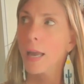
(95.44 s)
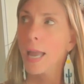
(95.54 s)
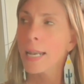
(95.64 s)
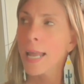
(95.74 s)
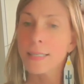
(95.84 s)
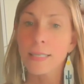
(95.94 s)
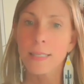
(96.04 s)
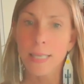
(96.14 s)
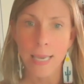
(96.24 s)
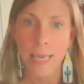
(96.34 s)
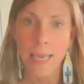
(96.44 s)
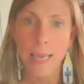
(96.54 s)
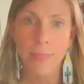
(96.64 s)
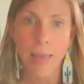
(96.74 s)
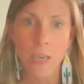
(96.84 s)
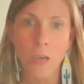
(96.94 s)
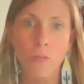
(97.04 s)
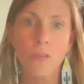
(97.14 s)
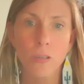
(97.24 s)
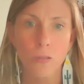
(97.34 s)
And I see that you
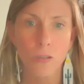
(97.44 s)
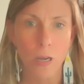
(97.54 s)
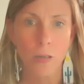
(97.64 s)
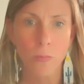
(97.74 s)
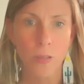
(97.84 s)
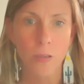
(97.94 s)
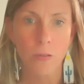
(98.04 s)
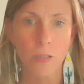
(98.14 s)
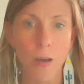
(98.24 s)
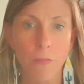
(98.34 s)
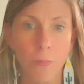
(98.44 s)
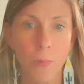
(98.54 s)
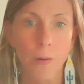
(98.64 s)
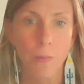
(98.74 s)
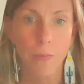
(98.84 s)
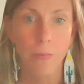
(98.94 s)
still struggle with your self-worth.